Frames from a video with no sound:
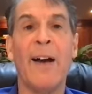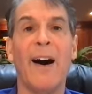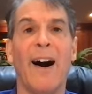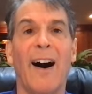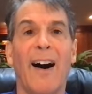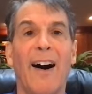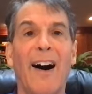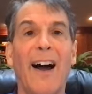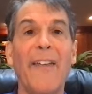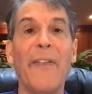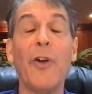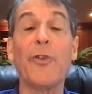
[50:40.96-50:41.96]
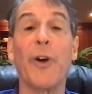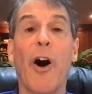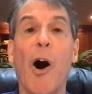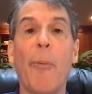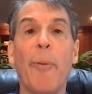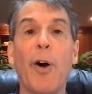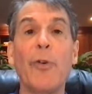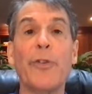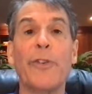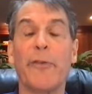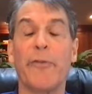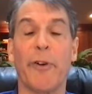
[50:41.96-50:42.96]
And those are all
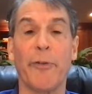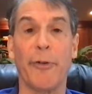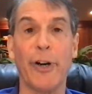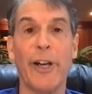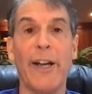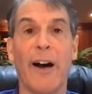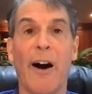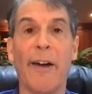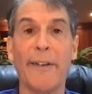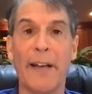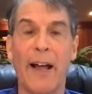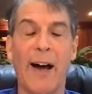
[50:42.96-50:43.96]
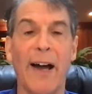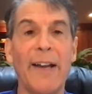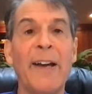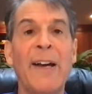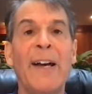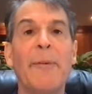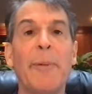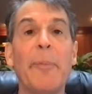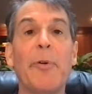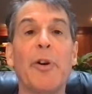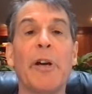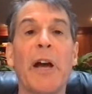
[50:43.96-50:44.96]
posted for free online.
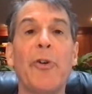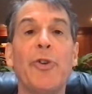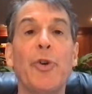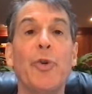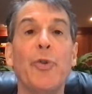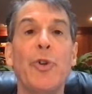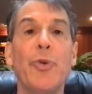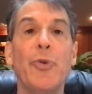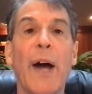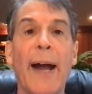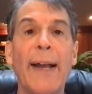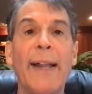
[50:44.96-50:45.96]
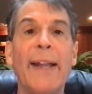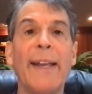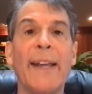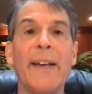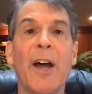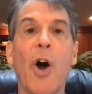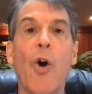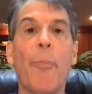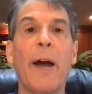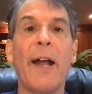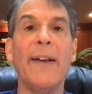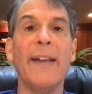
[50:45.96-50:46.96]
People can go to
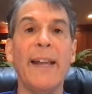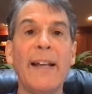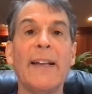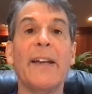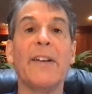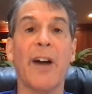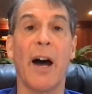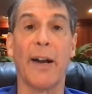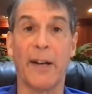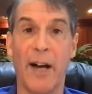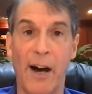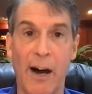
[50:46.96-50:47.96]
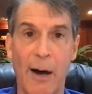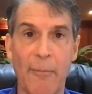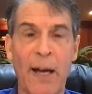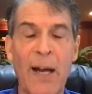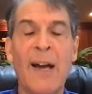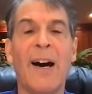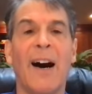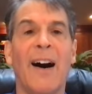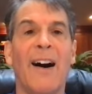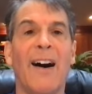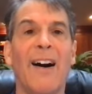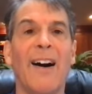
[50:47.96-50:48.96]
unitedinhopeandhealing.com
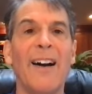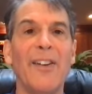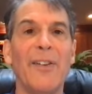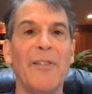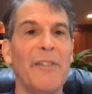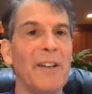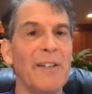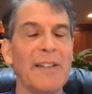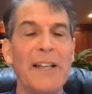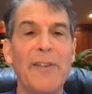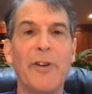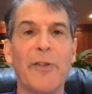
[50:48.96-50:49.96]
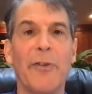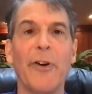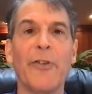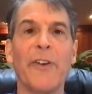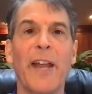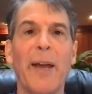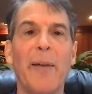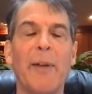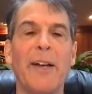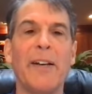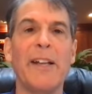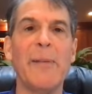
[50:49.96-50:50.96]
and leave your first name
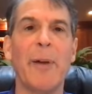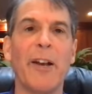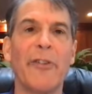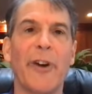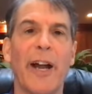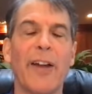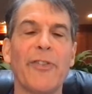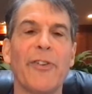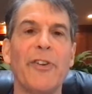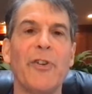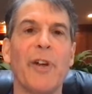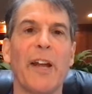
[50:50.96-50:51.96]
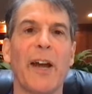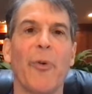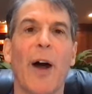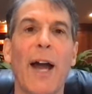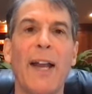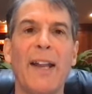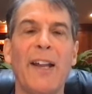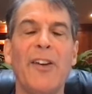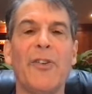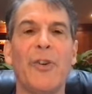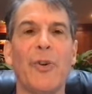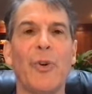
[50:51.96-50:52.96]
and an email address, and you can get right
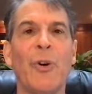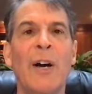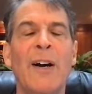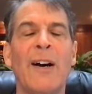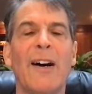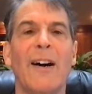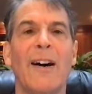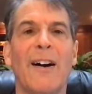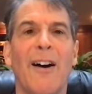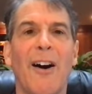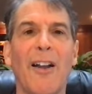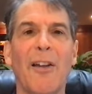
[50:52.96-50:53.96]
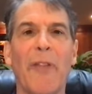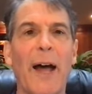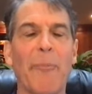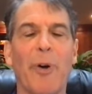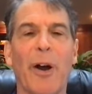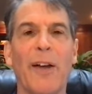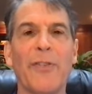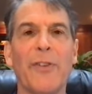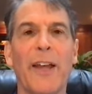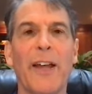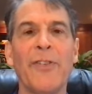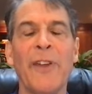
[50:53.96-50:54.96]
into all of that
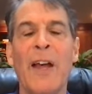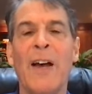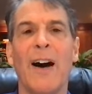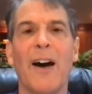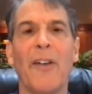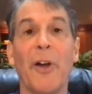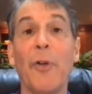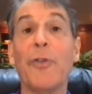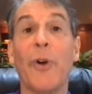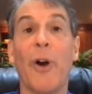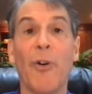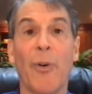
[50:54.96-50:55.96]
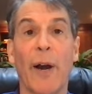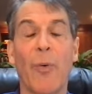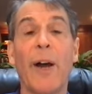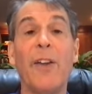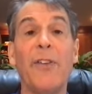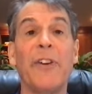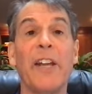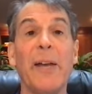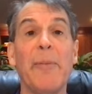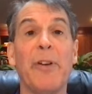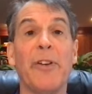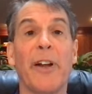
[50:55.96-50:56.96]
process. Those are all great ways to
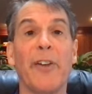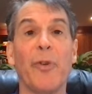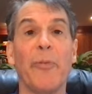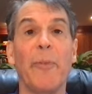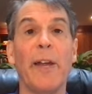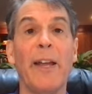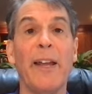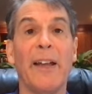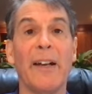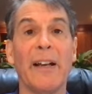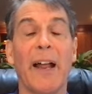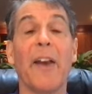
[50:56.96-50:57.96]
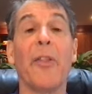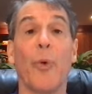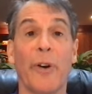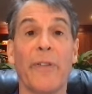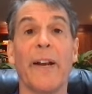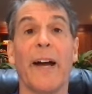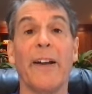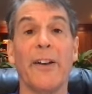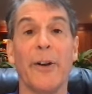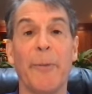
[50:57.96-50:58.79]
keep in touch with me and a lot of the work that I do.